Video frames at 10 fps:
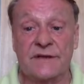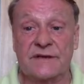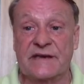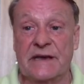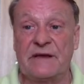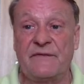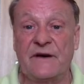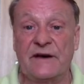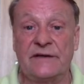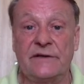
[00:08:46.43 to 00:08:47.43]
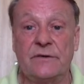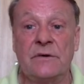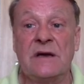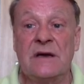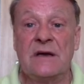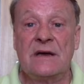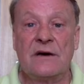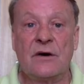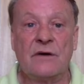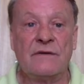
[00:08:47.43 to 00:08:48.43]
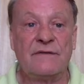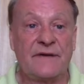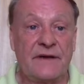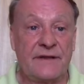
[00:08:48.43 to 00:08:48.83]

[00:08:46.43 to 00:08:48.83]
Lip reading: the semi-final of